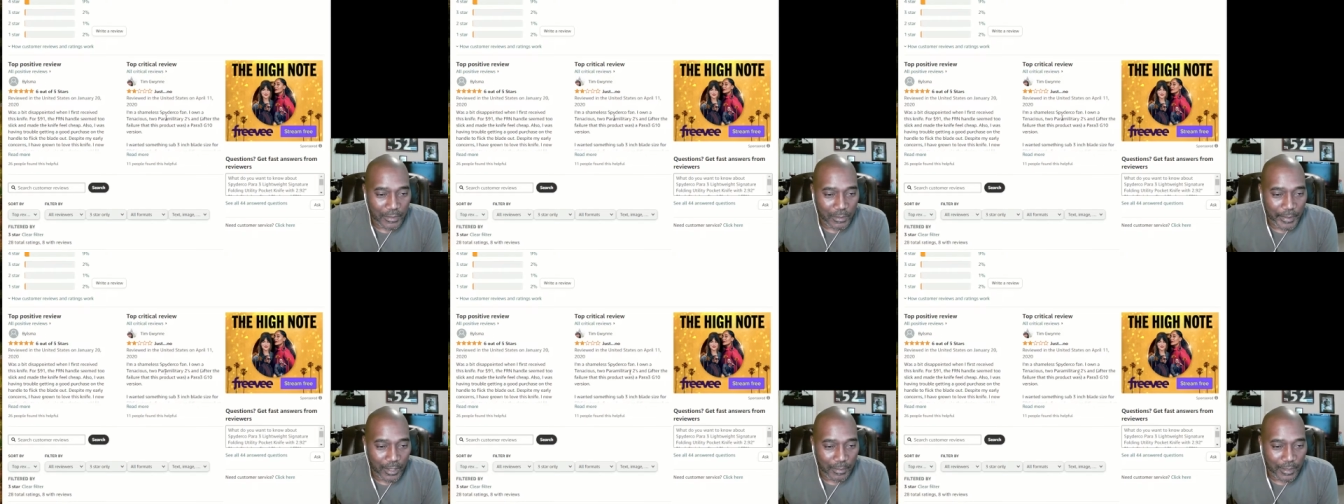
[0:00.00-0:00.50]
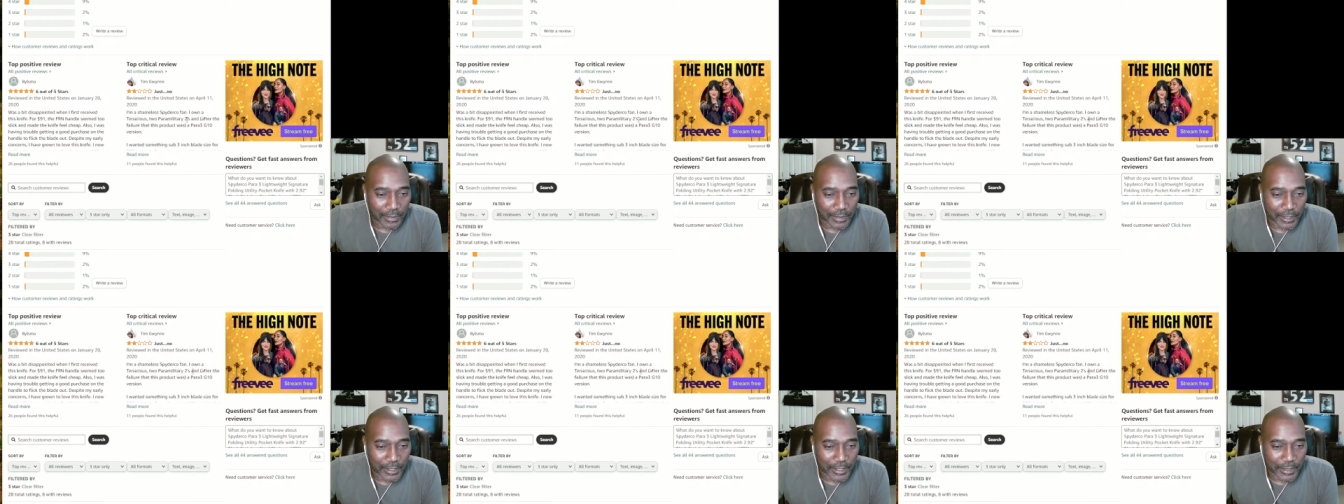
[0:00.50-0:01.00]
Para
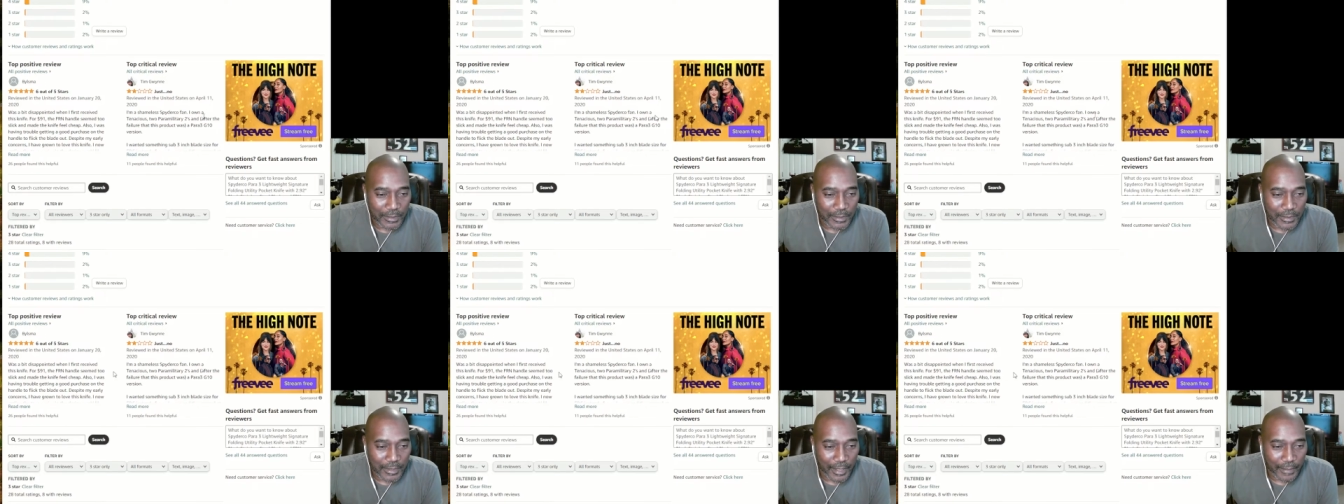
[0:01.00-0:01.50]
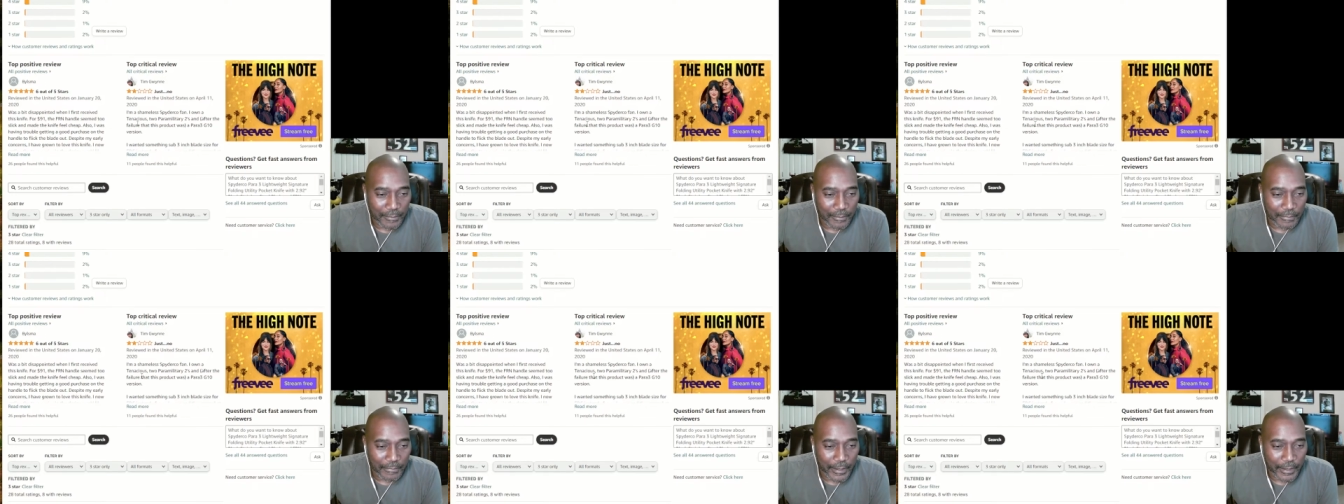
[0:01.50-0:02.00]
Military 2s, and after the
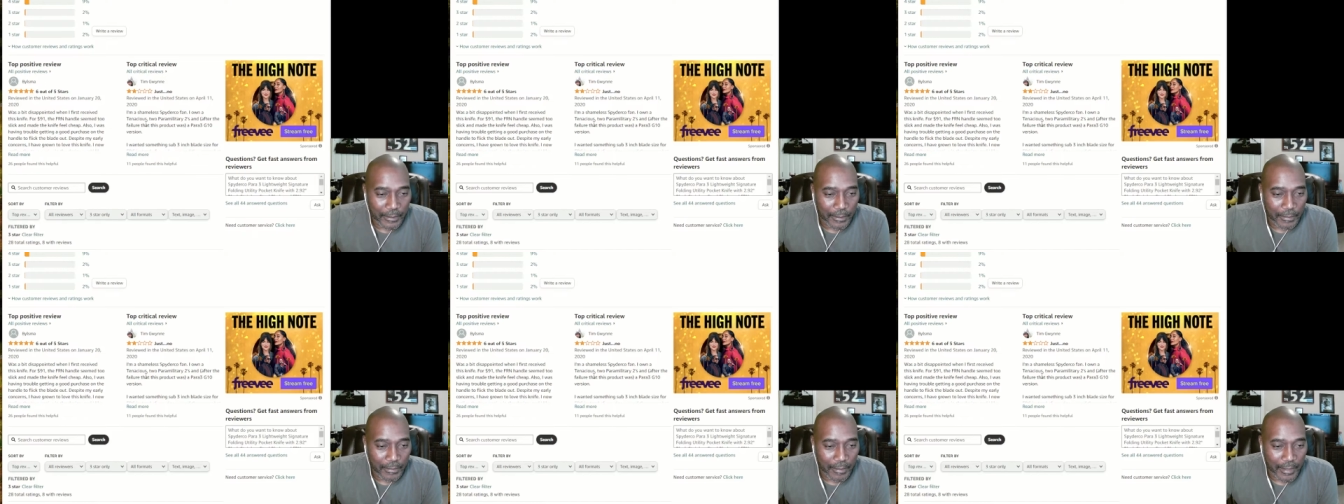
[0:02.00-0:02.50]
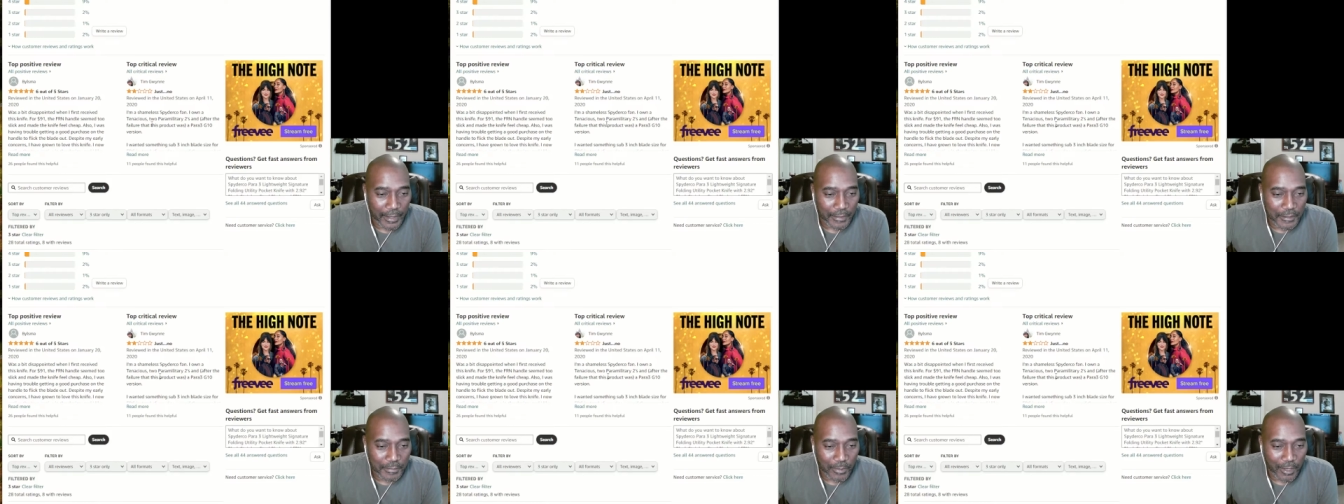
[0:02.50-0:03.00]
failure that
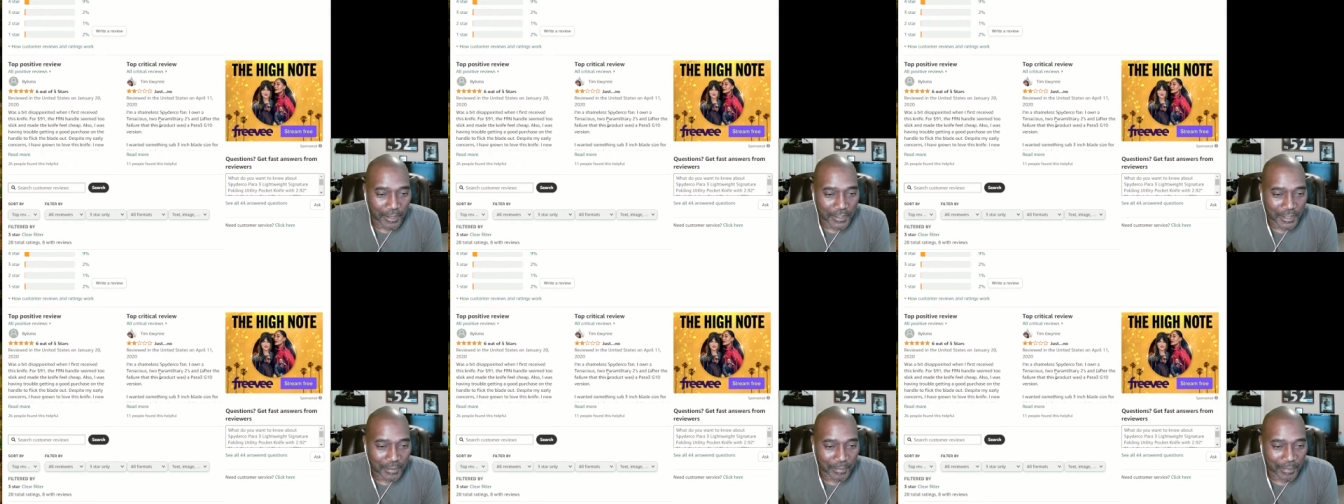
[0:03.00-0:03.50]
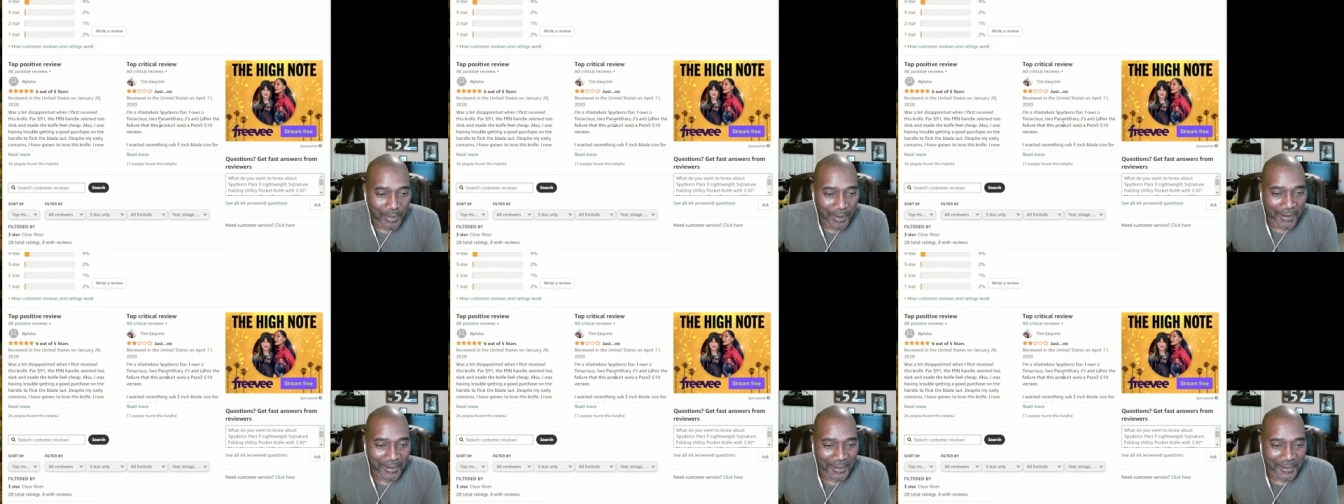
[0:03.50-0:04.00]
this
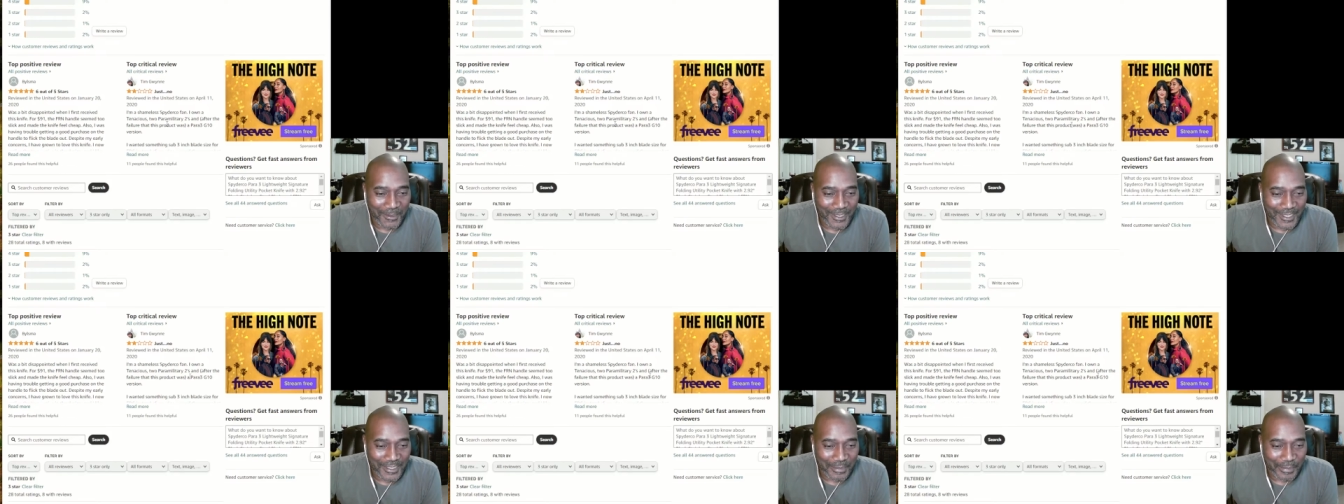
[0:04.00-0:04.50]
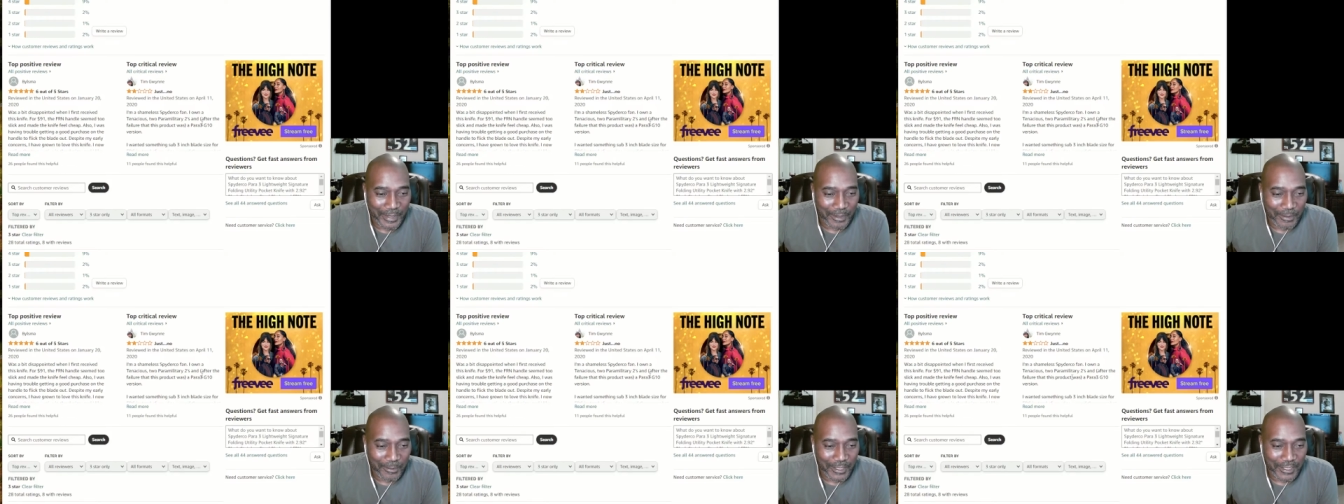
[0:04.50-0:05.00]
product was, the Para
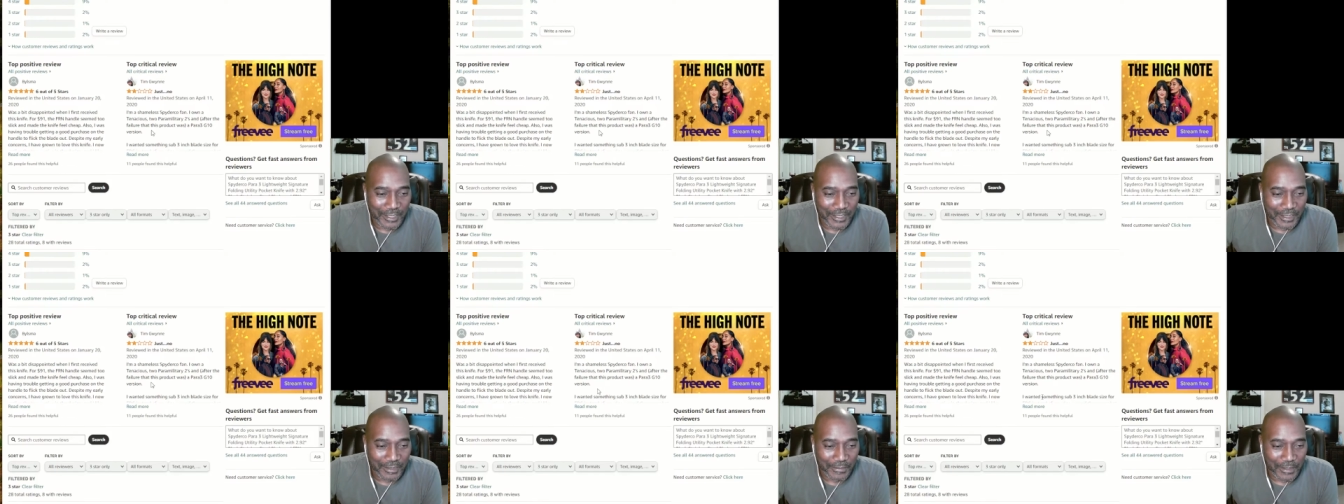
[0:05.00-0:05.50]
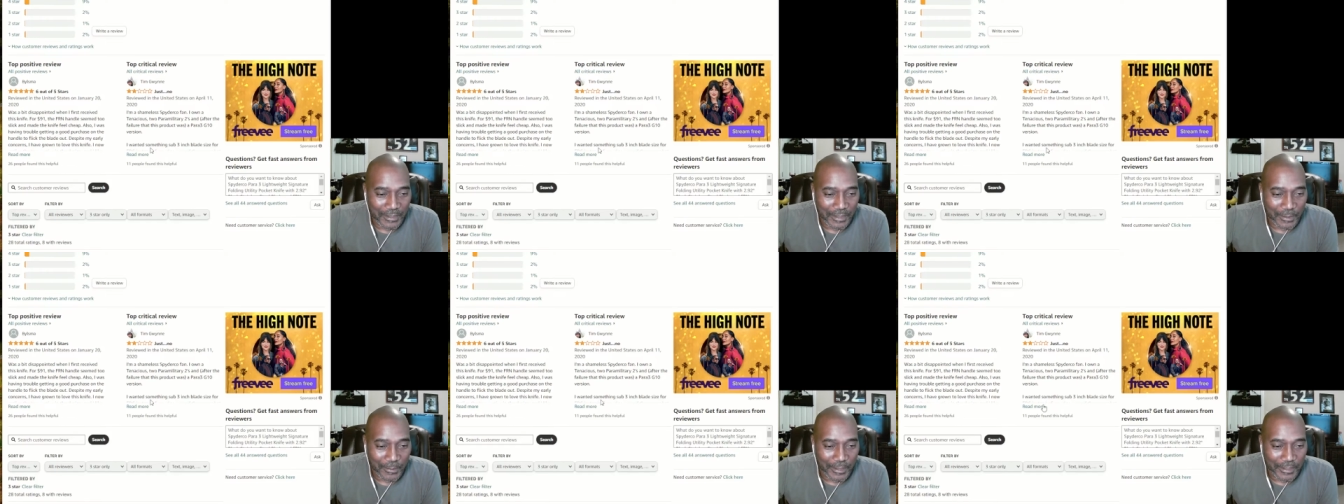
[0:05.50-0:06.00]
3 G10 version, I
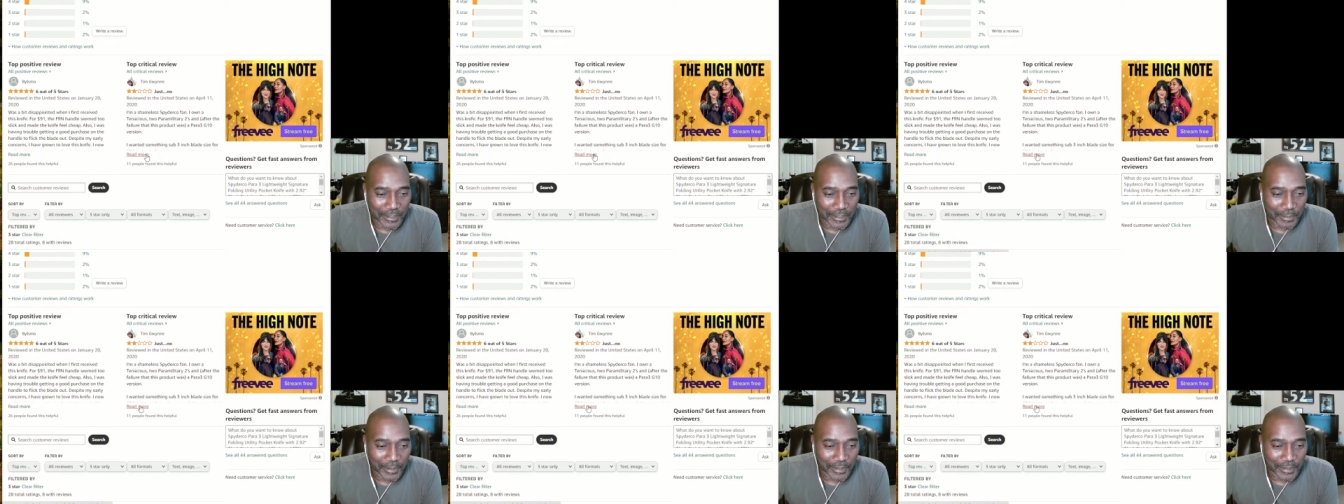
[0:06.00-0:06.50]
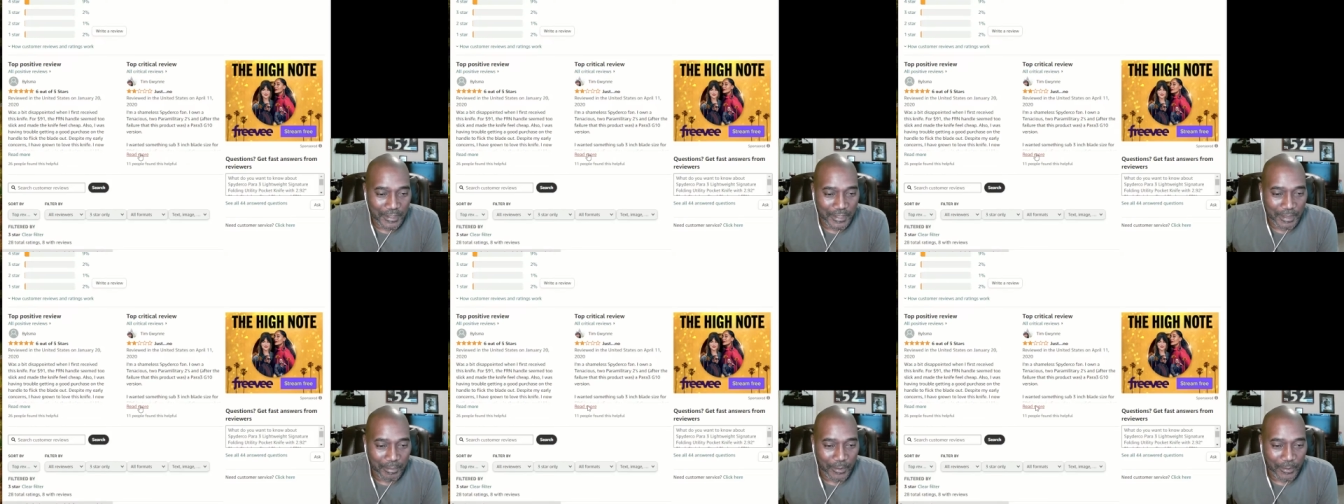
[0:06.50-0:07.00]
wanted something
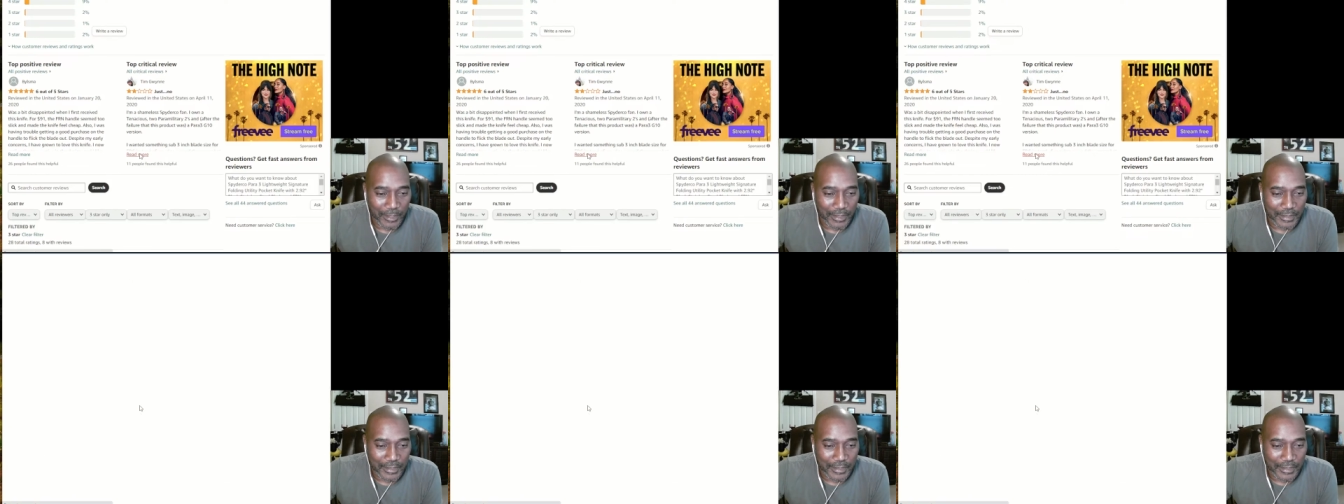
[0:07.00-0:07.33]
sub 3-inch